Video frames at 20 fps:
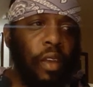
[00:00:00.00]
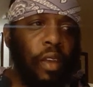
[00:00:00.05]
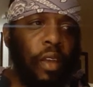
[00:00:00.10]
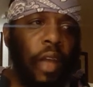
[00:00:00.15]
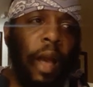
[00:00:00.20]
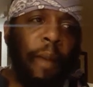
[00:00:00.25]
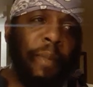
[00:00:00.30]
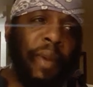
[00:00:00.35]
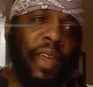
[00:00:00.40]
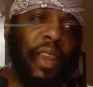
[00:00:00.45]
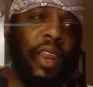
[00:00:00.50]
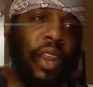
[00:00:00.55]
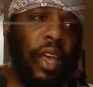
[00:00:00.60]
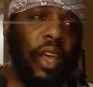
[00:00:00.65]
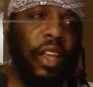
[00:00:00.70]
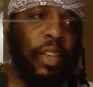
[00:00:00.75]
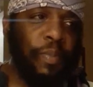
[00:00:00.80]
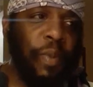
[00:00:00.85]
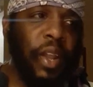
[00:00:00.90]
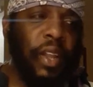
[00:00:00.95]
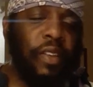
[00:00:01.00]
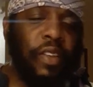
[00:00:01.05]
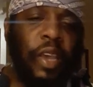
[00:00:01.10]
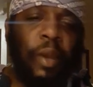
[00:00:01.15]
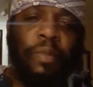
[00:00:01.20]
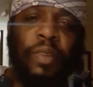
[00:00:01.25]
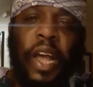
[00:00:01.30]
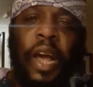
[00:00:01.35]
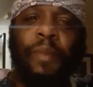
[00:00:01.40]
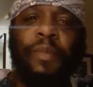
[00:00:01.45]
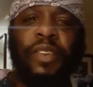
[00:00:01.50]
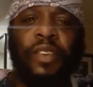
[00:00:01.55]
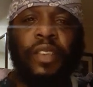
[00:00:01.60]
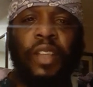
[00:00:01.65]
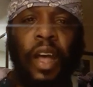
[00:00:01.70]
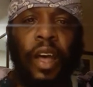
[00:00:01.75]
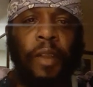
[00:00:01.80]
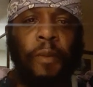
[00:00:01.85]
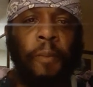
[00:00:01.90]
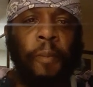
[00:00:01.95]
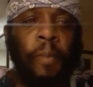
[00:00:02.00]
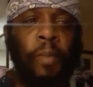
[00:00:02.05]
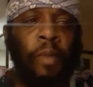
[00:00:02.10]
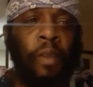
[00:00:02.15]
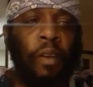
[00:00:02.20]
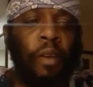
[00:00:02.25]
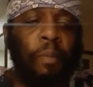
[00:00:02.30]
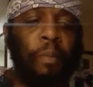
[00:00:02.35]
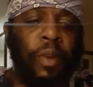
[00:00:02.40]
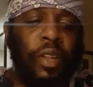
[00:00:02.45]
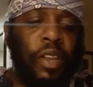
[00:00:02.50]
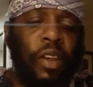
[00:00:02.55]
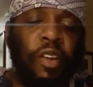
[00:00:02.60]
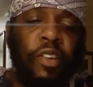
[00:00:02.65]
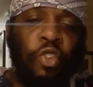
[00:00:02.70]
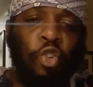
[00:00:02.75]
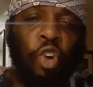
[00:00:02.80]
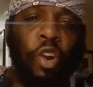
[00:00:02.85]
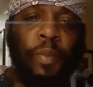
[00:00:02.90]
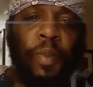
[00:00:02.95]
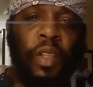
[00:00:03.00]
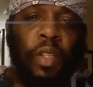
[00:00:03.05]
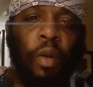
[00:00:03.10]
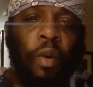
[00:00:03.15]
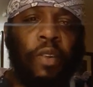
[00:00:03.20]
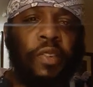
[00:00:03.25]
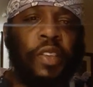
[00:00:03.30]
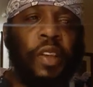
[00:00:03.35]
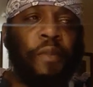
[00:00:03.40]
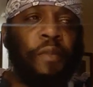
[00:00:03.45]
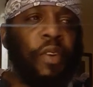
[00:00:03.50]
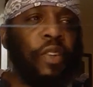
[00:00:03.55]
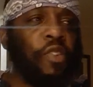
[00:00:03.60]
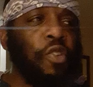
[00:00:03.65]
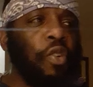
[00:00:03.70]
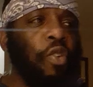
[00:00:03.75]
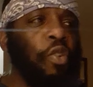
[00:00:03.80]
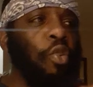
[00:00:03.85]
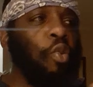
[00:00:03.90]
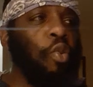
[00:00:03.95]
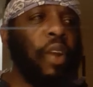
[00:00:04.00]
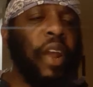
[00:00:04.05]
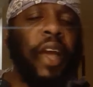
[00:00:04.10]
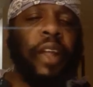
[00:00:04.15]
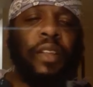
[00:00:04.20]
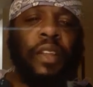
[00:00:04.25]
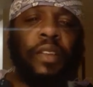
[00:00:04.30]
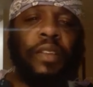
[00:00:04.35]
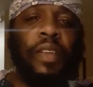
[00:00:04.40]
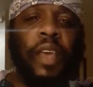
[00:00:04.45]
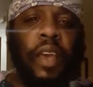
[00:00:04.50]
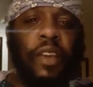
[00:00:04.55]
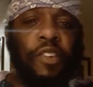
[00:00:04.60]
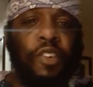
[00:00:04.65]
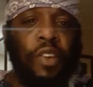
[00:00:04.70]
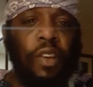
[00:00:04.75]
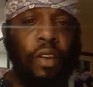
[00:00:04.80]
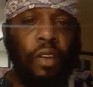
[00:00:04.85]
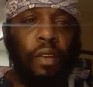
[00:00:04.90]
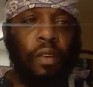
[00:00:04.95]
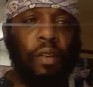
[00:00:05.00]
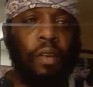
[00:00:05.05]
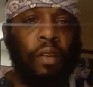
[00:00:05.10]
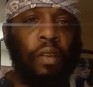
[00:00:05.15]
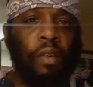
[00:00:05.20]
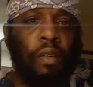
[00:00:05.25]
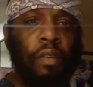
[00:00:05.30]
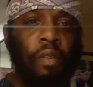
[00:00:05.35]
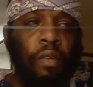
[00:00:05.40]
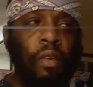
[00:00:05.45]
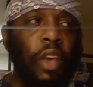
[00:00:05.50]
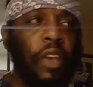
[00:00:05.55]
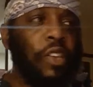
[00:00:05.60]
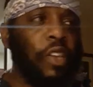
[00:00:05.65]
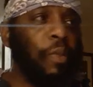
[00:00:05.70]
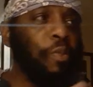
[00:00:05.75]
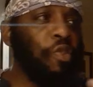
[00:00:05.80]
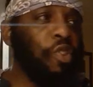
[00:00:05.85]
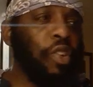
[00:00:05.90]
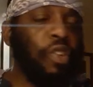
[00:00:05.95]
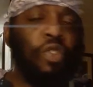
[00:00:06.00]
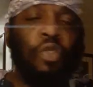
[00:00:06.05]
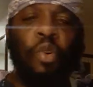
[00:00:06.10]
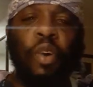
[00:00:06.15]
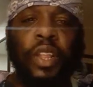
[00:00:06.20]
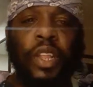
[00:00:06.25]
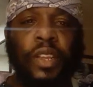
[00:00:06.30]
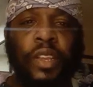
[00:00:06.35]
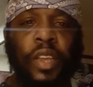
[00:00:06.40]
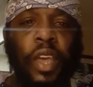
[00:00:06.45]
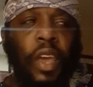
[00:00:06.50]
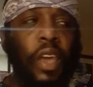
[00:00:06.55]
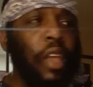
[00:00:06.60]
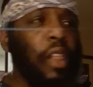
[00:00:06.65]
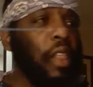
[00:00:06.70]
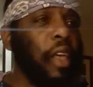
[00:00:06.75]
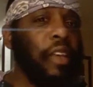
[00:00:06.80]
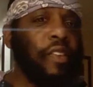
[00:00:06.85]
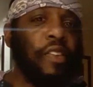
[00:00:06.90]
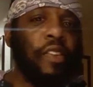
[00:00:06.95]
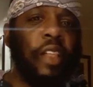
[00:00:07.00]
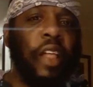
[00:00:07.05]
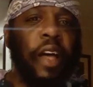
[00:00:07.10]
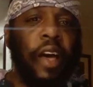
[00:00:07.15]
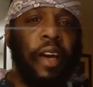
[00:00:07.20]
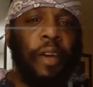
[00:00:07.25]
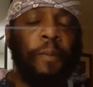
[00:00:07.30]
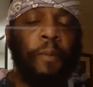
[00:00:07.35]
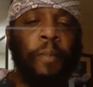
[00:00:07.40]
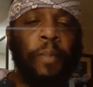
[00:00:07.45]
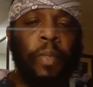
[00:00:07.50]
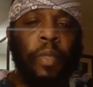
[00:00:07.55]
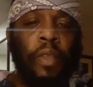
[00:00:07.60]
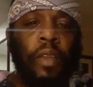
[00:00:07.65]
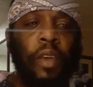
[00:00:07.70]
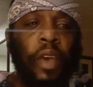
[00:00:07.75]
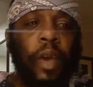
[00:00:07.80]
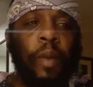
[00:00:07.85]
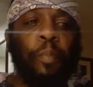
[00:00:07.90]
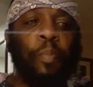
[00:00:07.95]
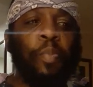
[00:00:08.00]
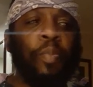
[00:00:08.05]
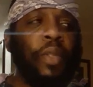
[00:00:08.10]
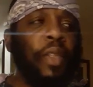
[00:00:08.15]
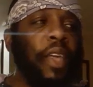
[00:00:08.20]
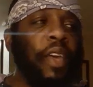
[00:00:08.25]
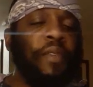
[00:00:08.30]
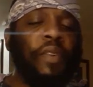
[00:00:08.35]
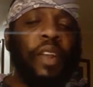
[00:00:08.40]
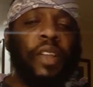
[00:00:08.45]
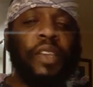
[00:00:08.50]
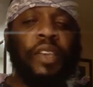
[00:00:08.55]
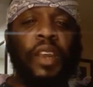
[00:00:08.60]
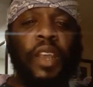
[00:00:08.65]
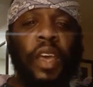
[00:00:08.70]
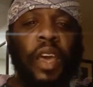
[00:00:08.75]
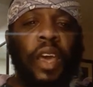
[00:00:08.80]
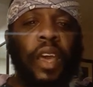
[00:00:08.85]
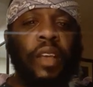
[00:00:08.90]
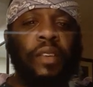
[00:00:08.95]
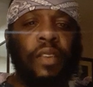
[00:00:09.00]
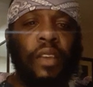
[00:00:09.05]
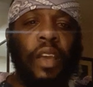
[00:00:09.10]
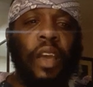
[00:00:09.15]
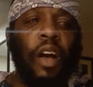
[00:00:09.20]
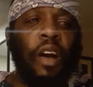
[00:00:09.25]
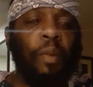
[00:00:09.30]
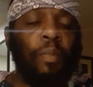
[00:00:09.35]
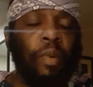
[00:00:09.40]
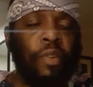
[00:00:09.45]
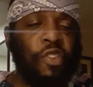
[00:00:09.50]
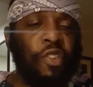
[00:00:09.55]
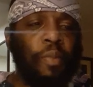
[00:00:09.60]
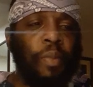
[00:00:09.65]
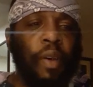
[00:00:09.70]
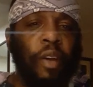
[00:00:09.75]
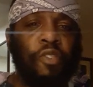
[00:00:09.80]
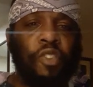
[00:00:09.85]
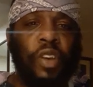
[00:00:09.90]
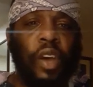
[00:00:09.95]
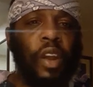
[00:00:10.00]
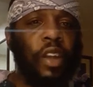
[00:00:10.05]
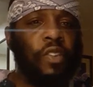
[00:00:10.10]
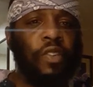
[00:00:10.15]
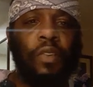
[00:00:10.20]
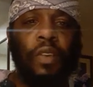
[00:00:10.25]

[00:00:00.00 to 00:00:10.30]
I mean it is, but at the same time it's not. But there's going to be long suffering, so you're going to have to take shit. There's some shit you're going to have to take and let slide, and leave it into the hands of Yahweh Shemel Shah.